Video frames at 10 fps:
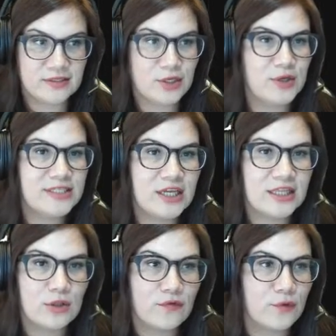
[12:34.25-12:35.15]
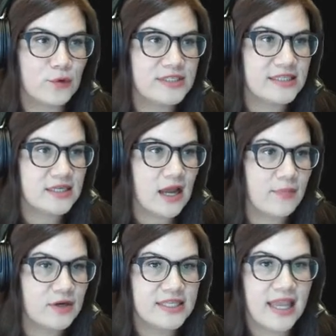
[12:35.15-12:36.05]
Notice, look at the little fruits at the top.
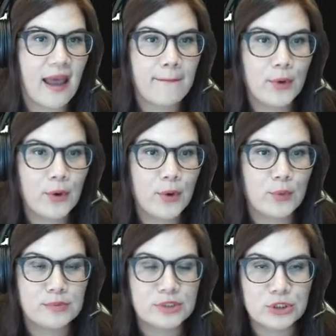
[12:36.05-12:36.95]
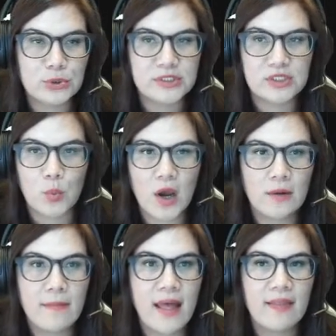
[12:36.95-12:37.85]
There's the apple. Room two is the
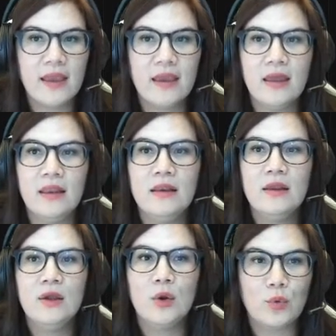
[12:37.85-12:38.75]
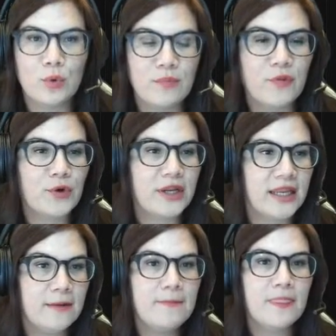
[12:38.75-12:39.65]
watermelon. Room
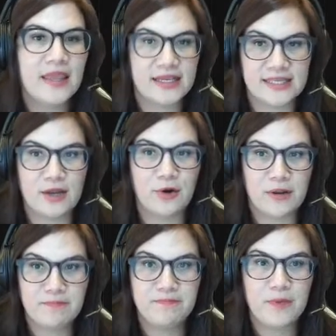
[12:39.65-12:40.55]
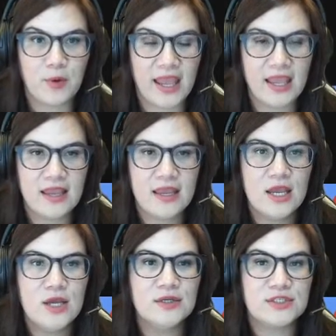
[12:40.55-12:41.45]
three, et cetera. Okay?
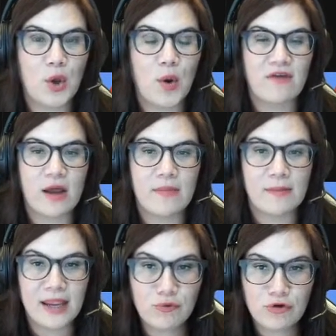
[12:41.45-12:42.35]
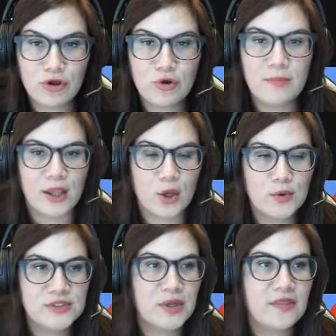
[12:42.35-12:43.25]
So I've got my main room. My
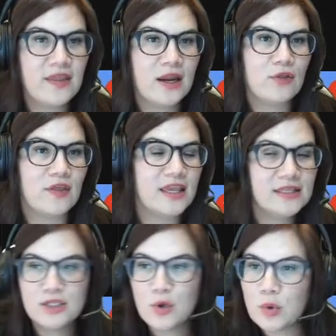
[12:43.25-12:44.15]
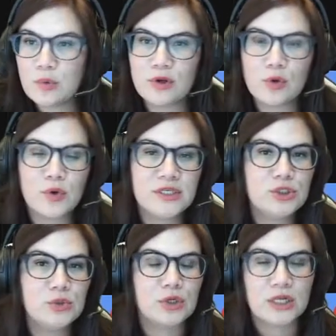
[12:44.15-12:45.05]
codes are in there. The kids know what room they're going
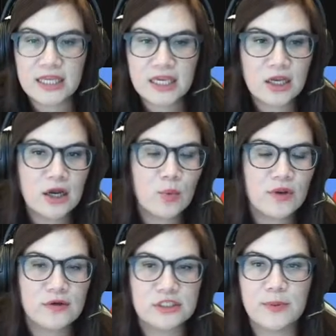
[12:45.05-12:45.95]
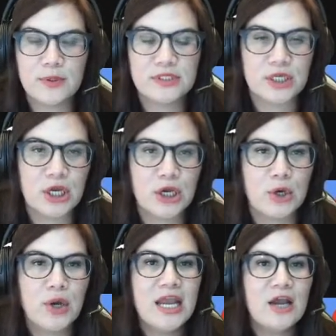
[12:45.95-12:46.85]
to. They're clicking on where they're supposed to
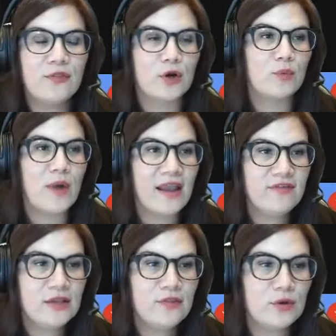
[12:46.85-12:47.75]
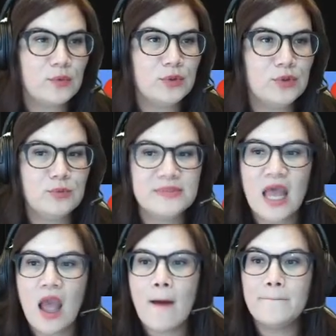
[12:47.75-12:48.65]
go. They're arriving in their rooms.
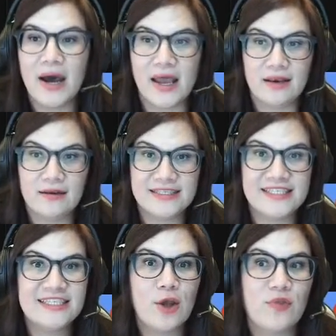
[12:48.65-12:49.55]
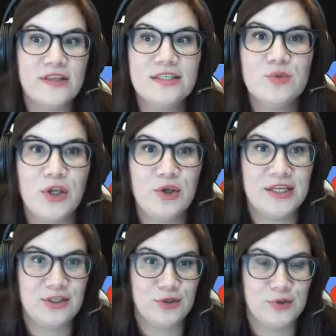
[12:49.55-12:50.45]
But this is, this is where you get
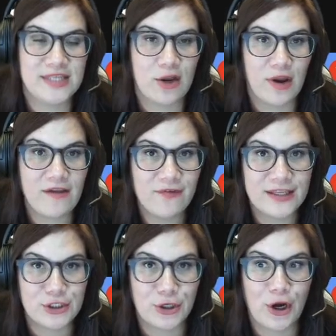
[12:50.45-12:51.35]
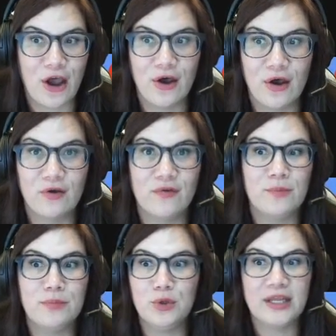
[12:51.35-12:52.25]
to use that great feature of
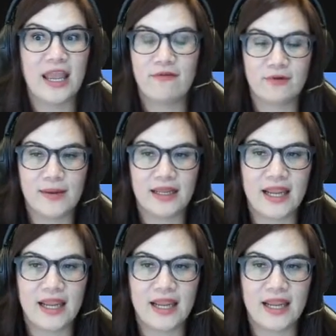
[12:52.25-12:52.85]
muting everybody.